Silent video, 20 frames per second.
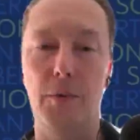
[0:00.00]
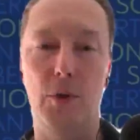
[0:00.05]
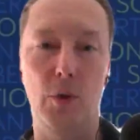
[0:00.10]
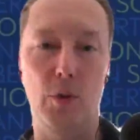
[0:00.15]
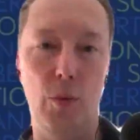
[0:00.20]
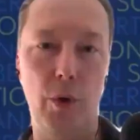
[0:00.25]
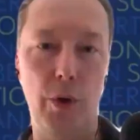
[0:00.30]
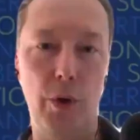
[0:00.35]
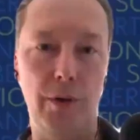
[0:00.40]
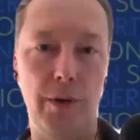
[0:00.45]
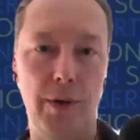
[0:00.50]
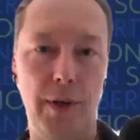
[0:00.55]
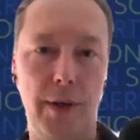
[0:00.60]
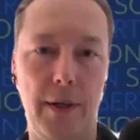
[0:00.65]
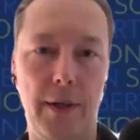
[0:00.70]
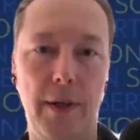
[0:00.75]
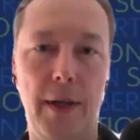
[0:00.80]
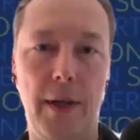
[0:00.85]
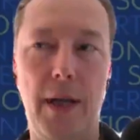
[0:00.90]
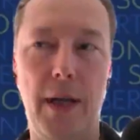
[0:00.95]
to work
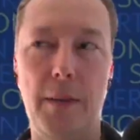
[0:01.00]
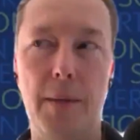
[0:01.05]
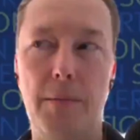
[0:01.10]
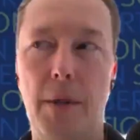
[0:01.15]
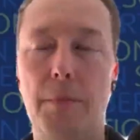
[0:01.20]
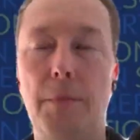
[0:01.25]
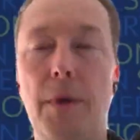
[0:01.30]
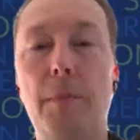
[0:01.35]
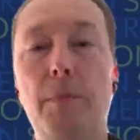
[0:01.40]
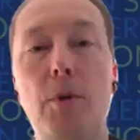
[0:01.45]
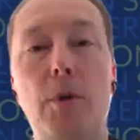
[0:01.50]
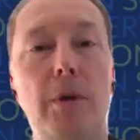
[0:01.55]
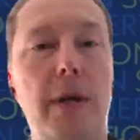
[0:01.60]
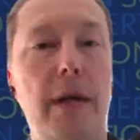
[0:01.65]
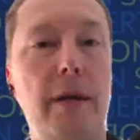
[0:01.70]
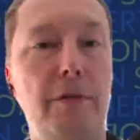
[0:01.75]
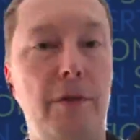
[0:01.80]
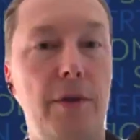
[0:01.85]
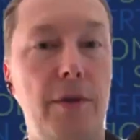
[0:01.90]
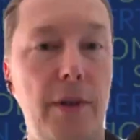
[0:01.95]
there, but people
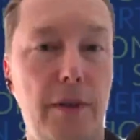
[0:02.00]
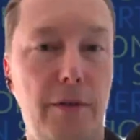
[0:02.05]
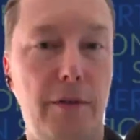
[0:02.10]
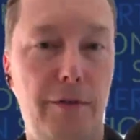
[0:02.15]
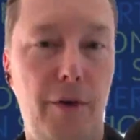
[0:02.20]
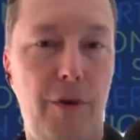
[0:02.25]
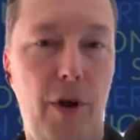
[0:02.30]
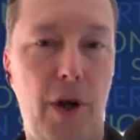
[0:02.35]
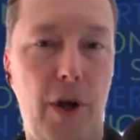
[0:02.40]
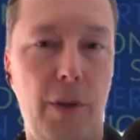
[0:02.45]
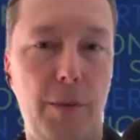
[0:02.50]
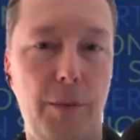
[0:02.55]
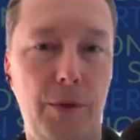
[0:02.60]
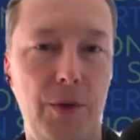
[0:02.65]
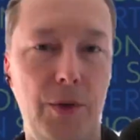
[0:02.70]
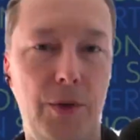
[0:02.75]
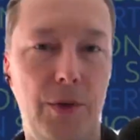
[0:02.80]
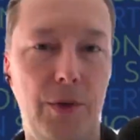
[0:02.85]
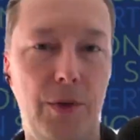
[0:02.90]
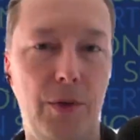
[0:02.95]
left their
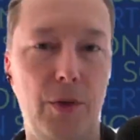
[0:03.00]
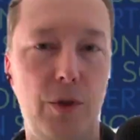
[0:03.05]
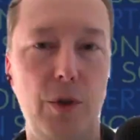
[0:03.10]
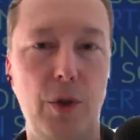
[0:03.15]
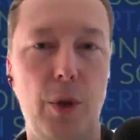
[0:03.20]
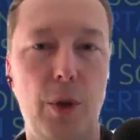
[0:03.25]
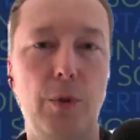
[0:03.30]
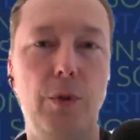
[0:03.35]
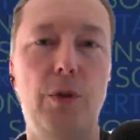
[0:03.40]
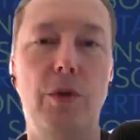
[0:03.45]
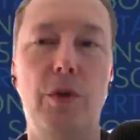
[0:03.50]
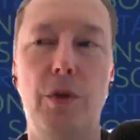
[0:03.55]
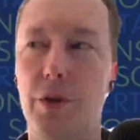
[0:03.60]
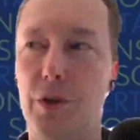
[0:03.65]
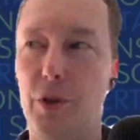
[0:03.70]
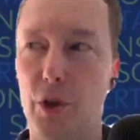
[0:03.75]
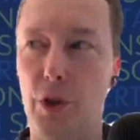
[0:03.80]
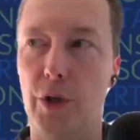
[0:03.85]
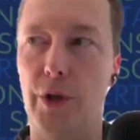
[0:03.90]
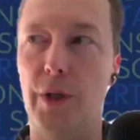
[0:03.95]
farms to go to the
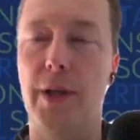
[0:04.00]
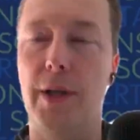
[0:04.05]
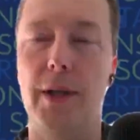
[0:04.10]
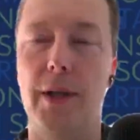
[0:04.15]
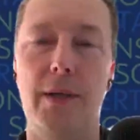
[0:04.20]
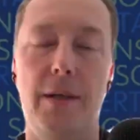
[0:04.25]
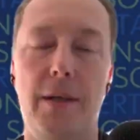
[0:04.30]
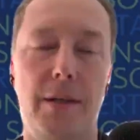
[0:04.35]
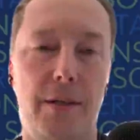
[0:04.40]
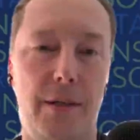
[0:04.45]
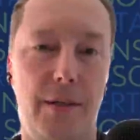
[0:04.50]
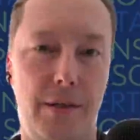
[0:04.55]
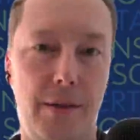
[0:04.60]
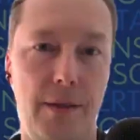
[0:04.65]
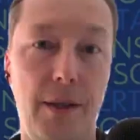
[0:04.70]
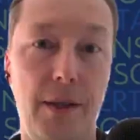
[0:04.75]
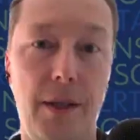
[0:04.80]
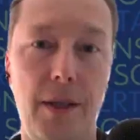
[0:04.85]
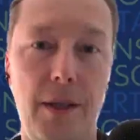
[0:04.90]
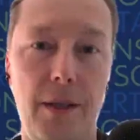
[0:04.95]
dirty
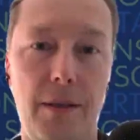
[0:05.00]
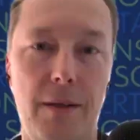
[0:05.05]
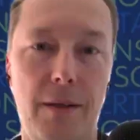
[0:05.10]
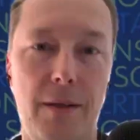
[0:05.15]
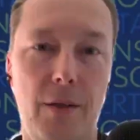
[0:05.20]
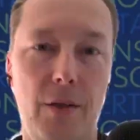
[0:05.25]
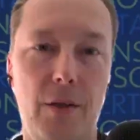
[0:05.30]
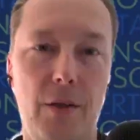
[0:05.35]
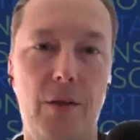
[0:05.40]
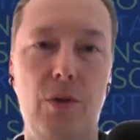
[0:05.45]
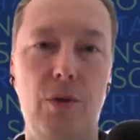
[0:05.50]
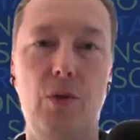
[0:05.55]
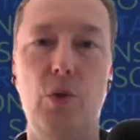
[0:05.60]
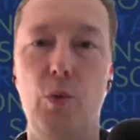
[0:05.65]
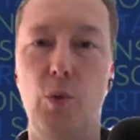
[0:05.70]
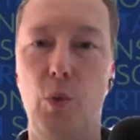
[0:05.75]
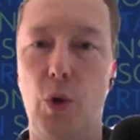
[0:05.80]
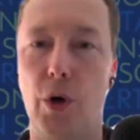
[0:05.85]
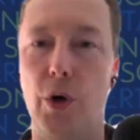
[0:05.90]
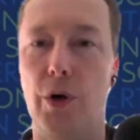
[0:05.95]
city to
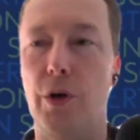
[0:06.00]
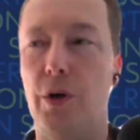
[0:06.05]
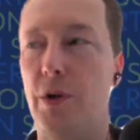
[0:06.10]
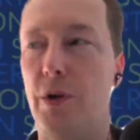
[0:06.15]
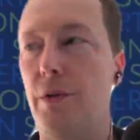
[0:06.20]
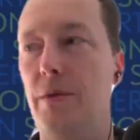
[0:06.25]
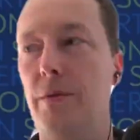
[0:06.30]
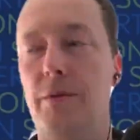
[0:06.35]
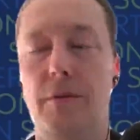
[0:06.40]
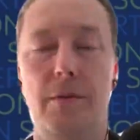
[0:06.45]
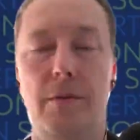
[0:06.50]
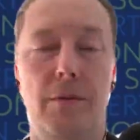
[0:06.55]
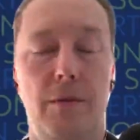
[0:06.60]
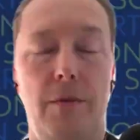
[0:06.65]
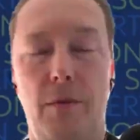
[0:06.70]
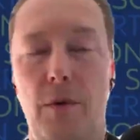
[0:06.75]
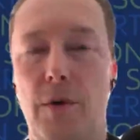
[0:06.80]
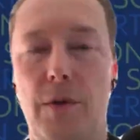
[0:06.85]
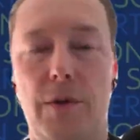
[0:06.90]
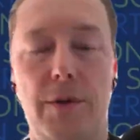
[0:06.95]
work
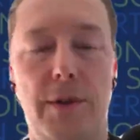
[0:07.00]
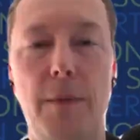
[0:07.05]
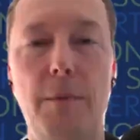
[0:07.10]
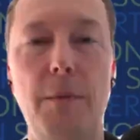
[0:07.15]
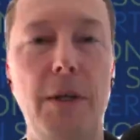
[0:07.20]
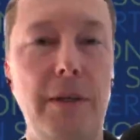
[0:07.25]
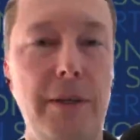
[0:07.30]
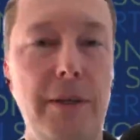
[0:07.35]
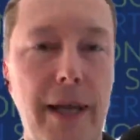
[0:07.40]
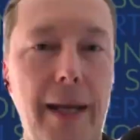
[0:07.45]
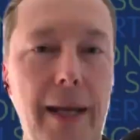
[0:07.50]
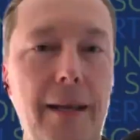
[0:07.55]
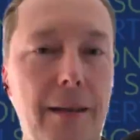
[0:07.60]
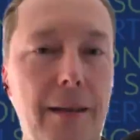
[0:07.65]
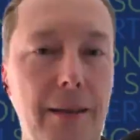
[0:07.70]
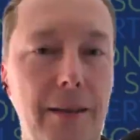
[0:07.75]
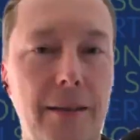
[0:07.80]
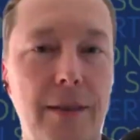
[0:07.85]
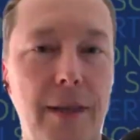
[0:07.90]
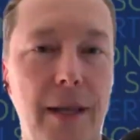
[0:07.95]
seemingly
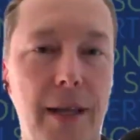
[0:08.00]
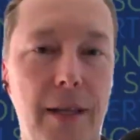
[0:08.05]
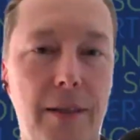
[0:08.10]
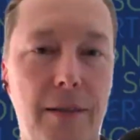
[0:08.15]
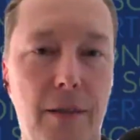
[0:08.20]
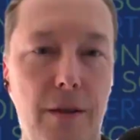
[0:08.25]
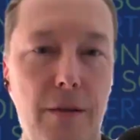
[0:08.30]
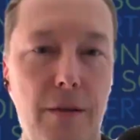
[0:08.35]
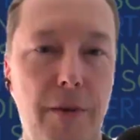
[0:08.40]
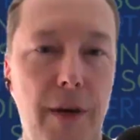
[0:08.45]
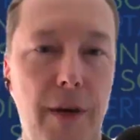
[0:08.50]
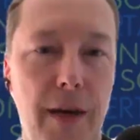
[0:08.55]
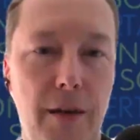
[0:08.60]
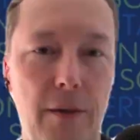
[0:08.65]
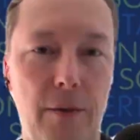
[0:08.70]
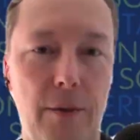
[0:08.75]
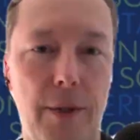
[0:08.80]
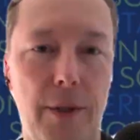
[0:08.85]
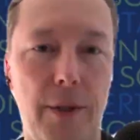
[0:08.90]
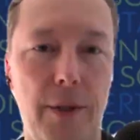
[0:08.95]
endless days in the
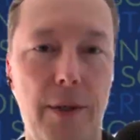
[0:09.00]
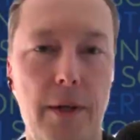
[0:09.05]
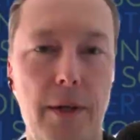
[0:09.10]
factory.